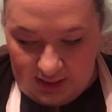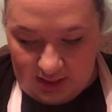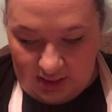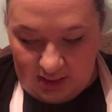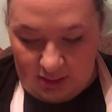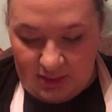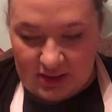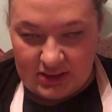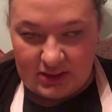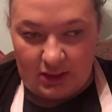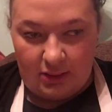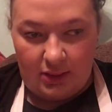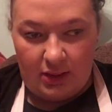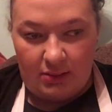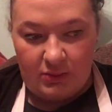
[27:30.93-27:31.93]
So the
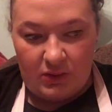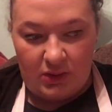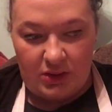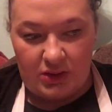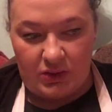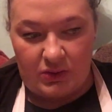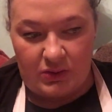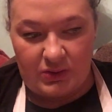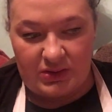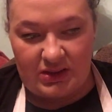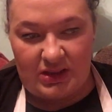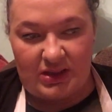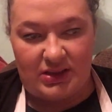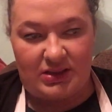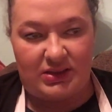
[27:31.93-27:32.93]
mascara I'm going to use
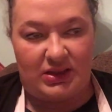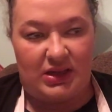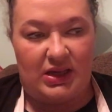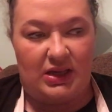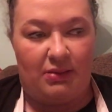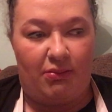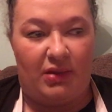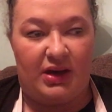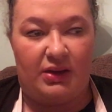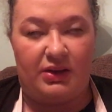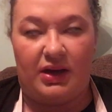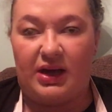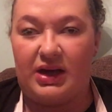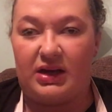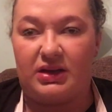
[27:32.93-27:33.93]
is the Mile
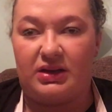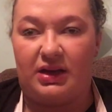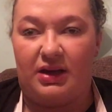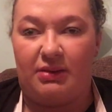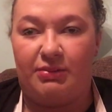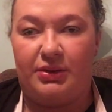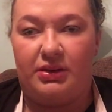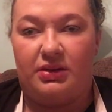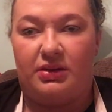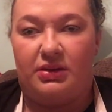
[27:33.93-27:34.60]
High Club